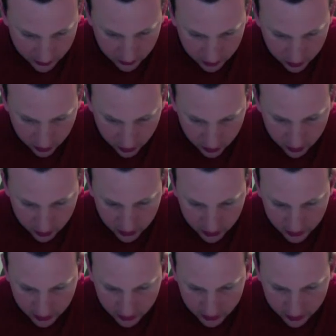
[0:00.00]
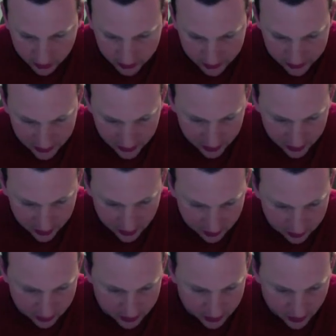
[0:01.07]
the Lord had sent him
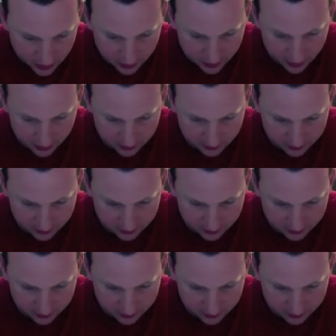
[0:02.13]
to tell them.